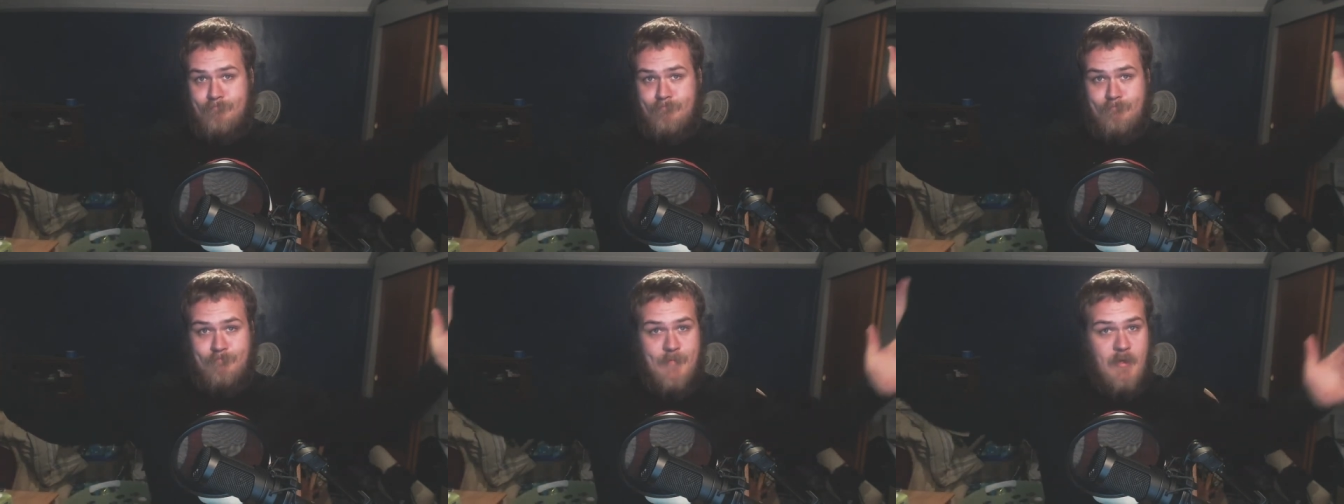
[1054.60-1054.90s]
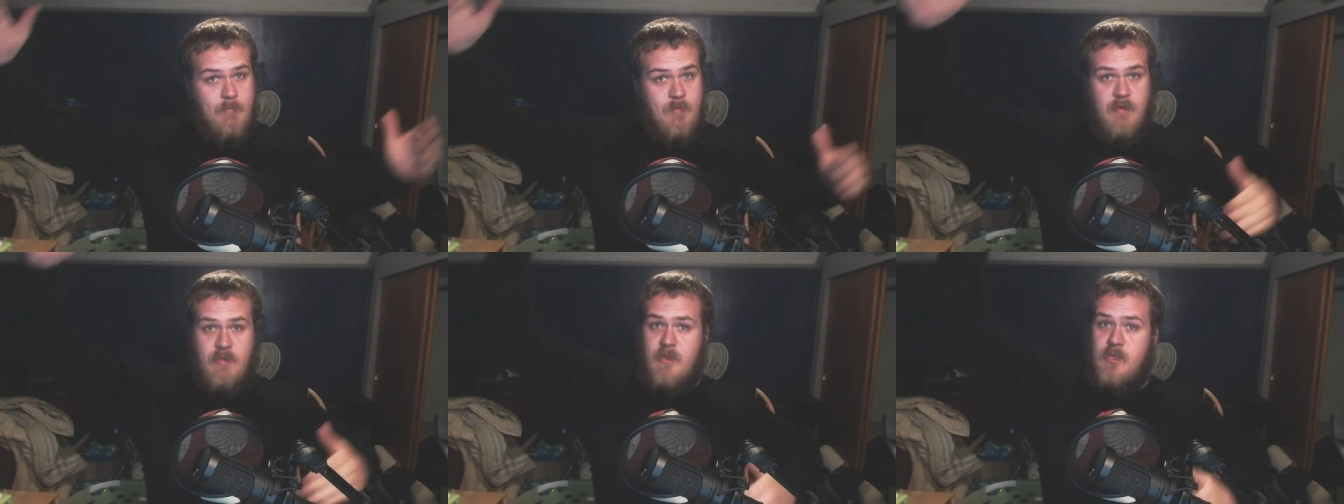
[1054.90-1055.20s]

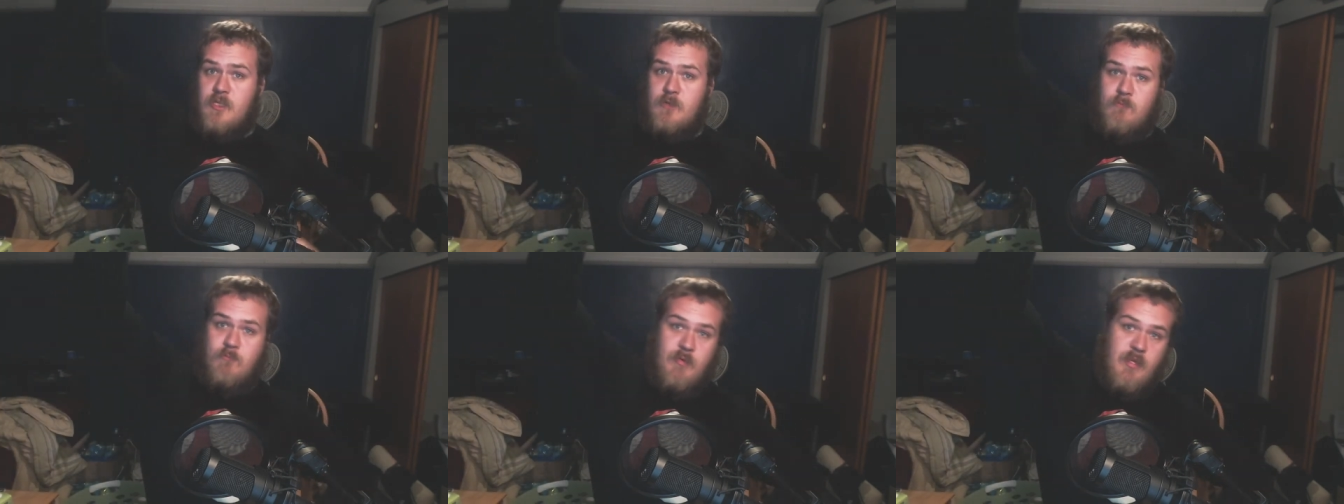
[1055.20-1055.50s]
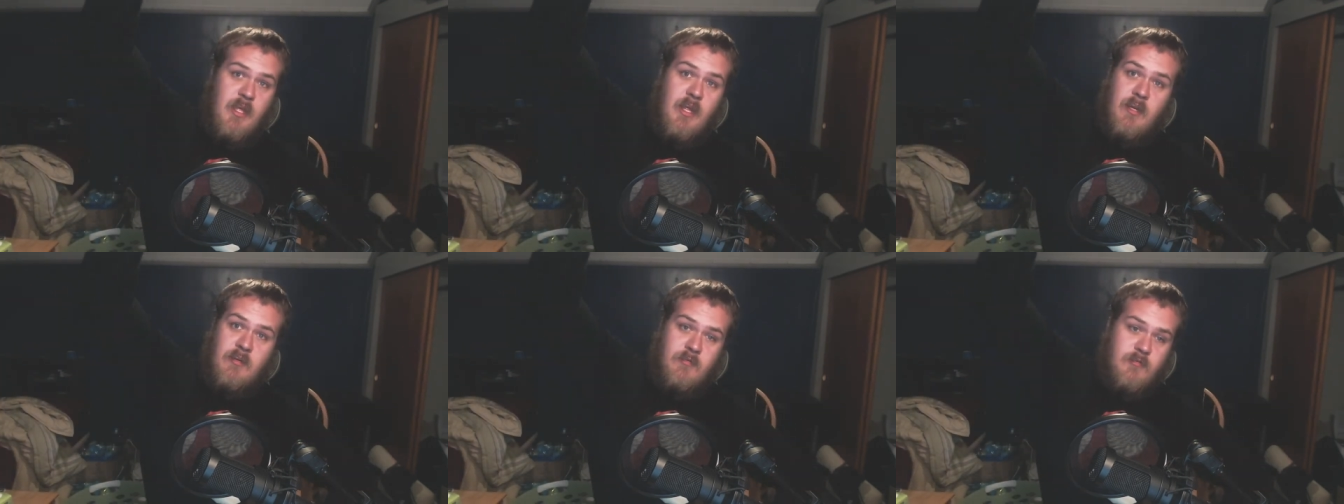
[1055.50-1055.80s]
maybe this
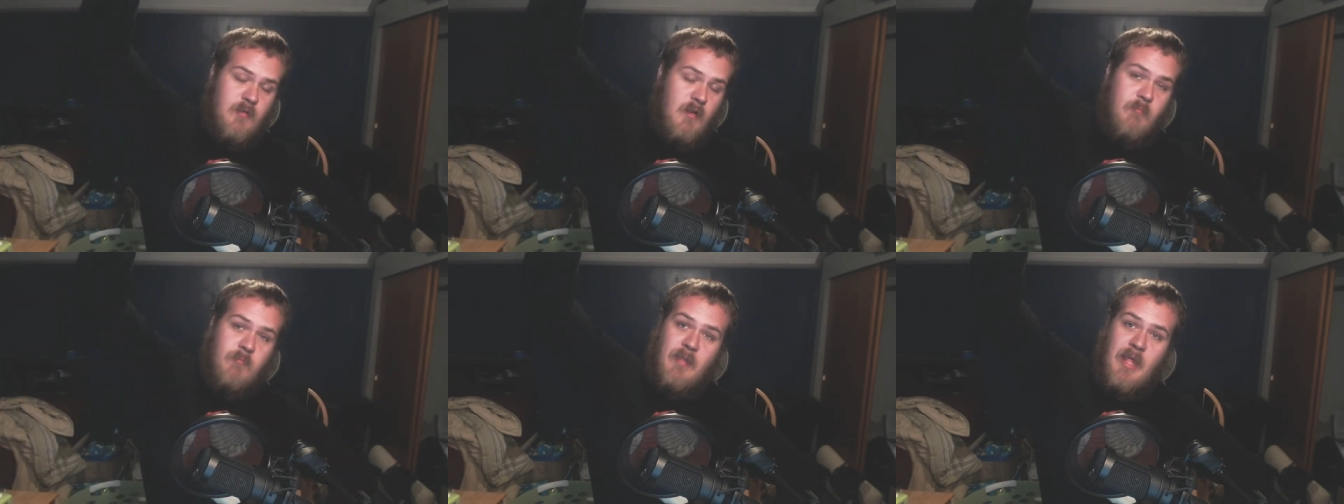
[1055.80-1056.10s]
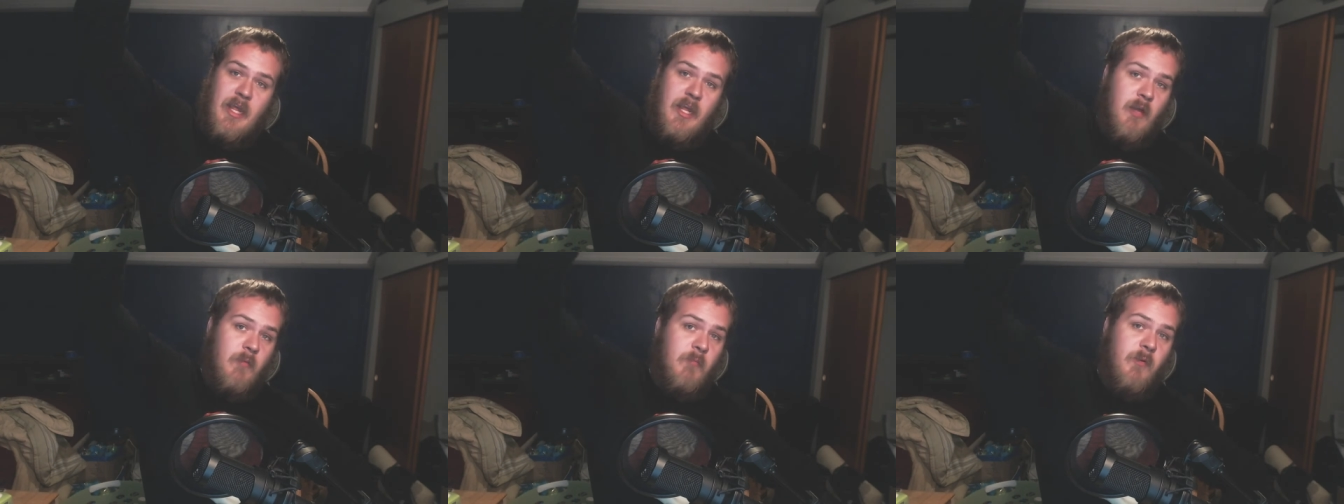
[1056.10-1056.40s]
big, something
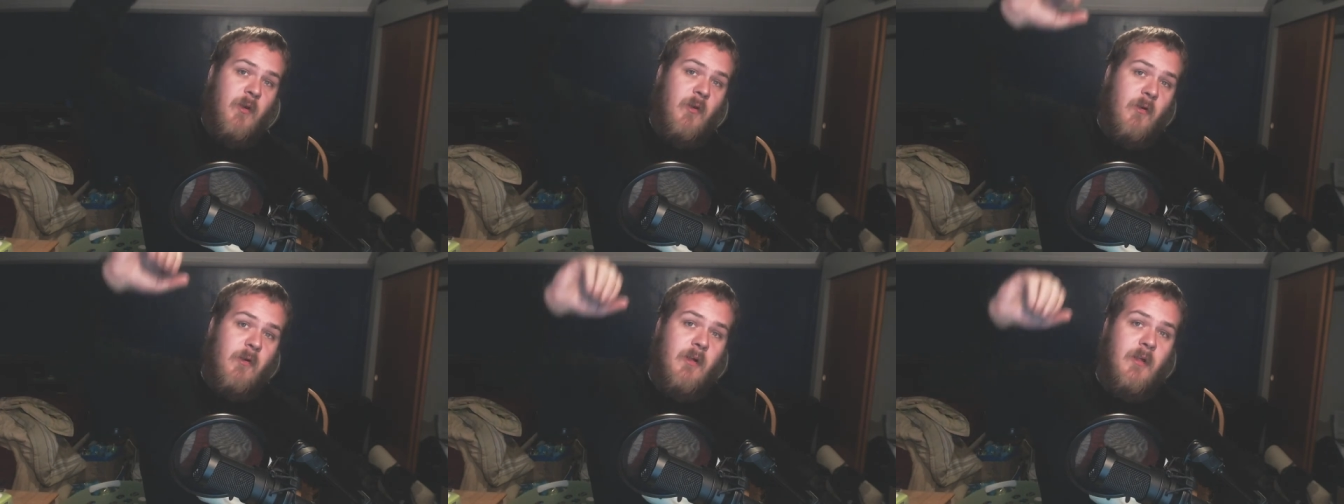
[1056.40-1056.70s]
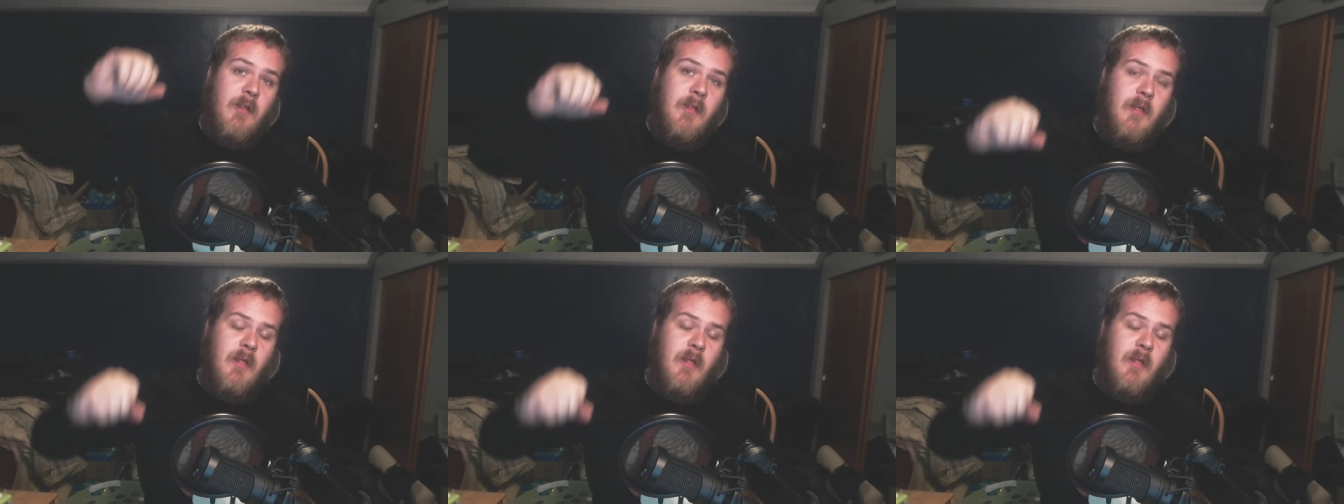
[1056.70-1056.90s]
like a mural.